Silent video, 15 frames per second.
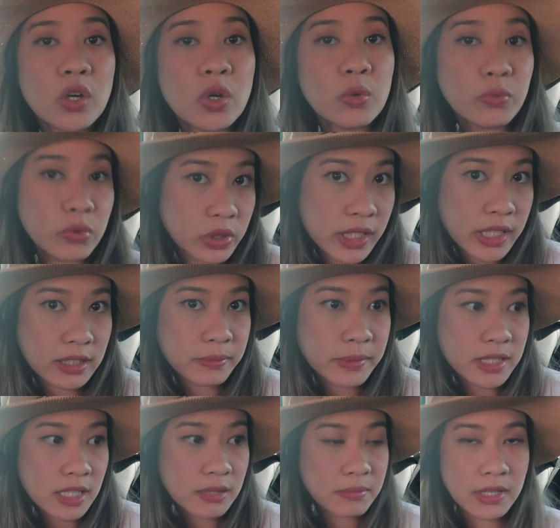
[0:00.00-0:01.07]
hopefully he'll
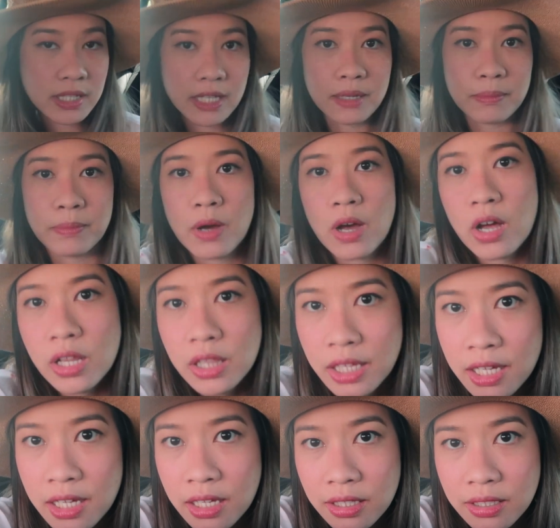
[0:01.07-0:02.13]
be done by then.
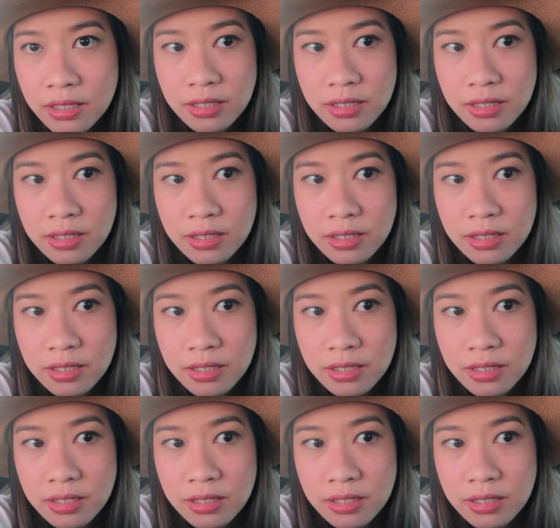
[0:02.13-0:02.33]
Paula